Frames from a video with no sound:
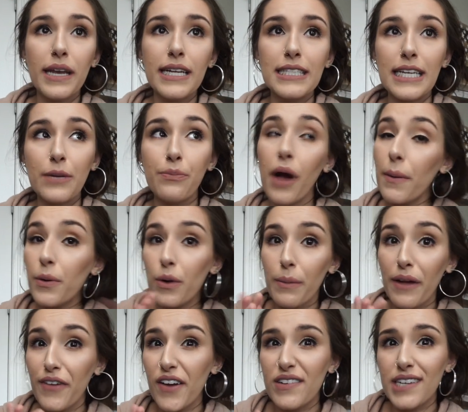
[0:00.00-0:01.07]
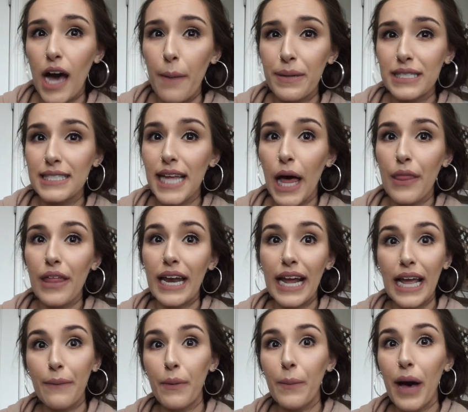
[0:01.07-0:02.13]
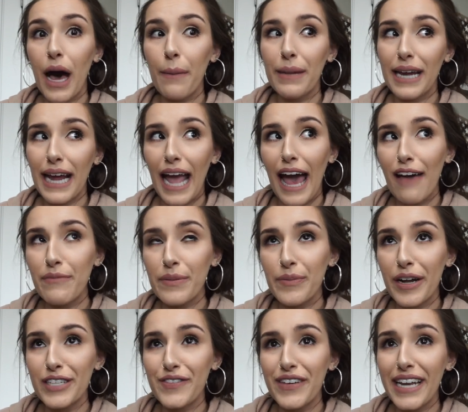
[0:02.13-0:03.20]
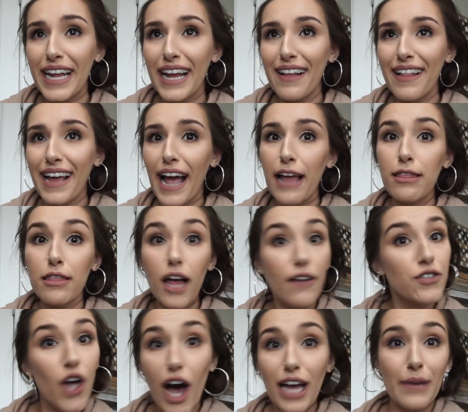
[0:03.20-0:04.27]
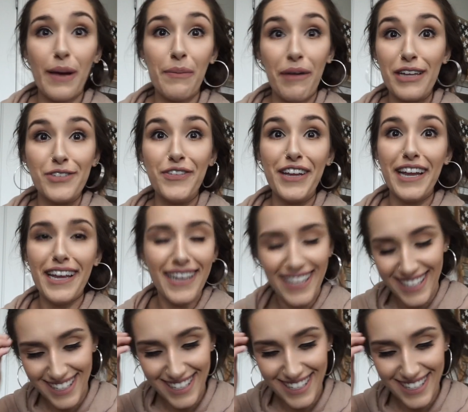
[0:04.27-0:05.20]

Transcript: It's like probably one of my favorite topics now that I am a mom and I have been breastfeeding. Like I love talking about breastfeeding